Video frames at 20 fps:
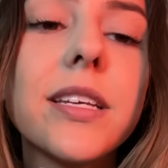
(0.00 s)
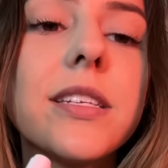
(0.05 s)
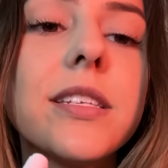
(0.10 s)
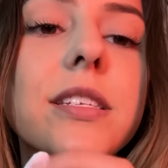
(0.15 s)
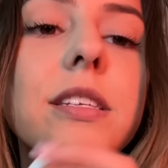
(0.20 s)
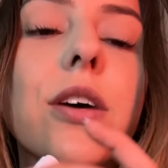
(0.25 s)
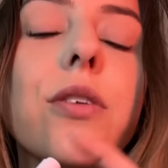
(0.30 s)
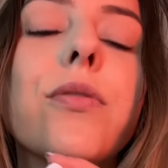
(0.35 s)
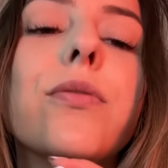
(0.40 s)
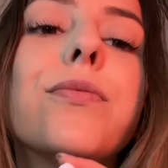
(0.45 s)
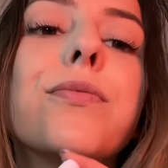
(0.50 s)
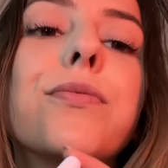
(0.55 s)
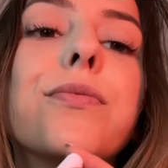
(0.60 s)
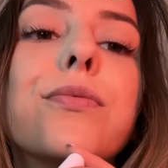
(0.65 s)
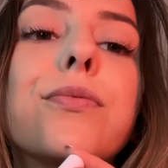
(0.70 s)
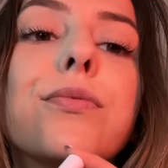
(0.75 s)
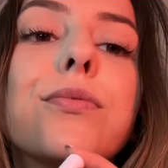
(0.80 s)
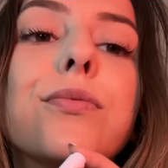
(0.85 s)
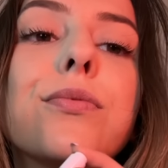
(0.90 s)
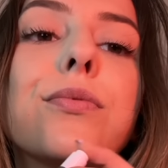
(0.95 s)
So
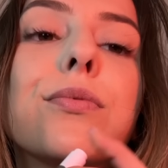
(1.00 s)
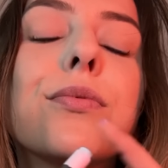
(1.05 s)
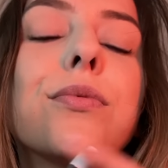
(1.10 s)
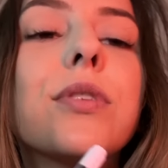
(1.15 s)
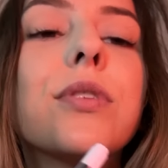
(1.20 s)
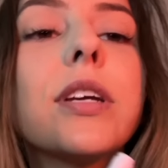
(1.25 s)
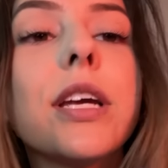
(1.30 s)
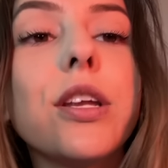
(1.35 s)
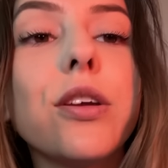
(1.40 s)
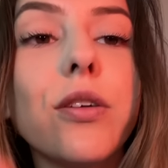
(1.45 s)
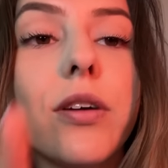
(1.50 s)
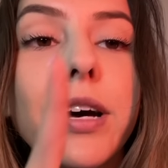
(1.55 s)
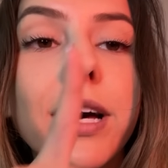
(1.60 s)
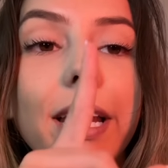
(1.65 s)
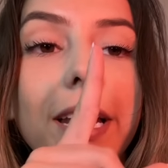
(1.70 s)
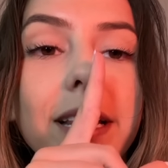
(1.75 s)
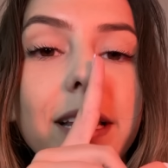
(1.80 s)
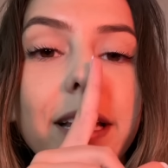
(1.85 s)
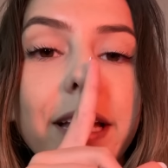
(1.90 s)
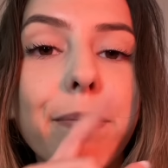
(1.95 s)
can you go
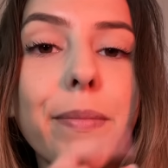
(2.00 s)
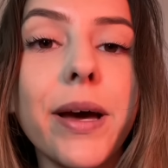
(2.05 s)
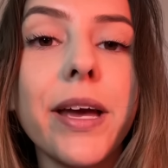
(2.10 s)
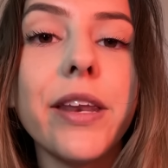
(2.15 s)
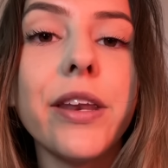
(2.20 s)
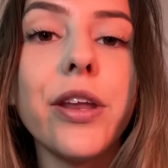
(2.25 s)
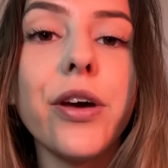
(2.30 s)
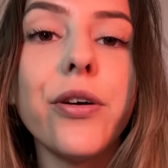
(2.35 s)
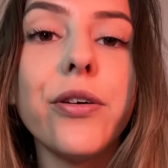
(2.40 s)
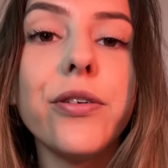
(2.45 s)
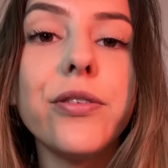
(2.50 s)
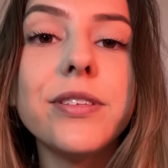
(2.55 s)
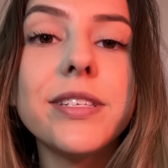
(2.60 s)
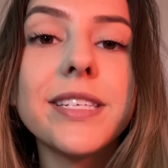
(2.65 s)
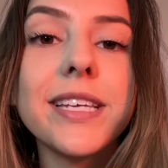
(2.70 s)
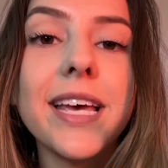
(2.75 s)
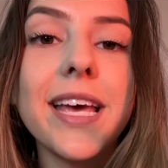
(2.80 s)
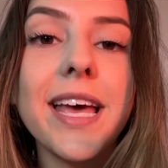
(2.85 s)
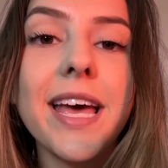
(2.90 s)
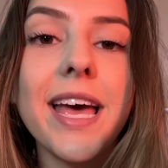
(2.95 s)
ahead and look at my nose